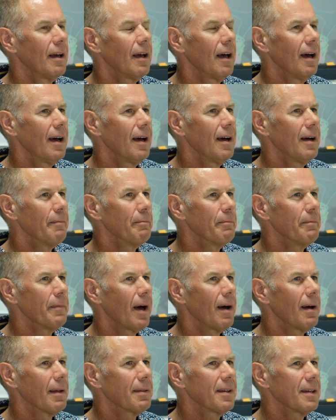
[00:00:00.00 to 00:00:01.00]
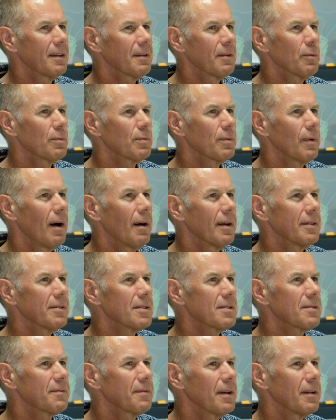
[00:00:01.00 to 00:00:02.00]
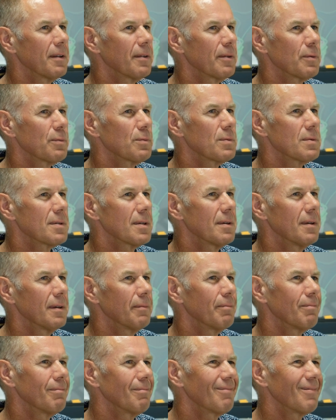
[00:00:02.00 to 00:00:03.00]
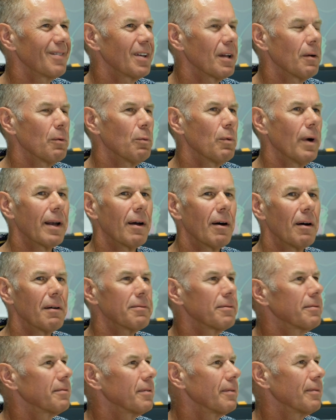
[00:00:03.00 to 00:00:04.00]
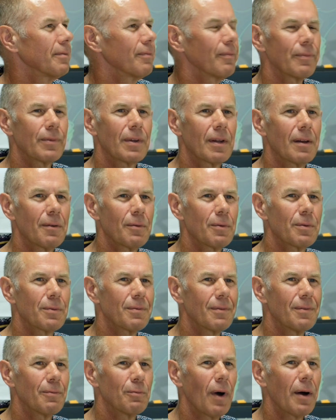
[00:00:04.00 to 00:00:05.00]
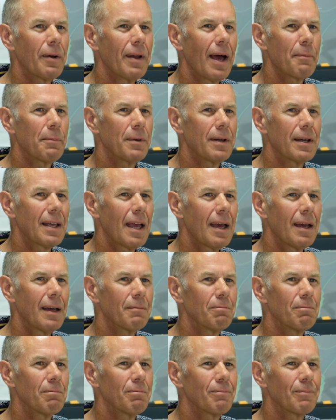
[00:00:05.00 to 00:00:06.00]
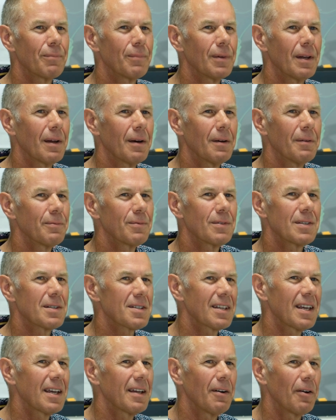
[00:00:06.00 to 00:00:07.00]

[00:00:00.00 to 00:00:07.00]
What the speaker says: I just felt it was a one-off, won't happen again. Just get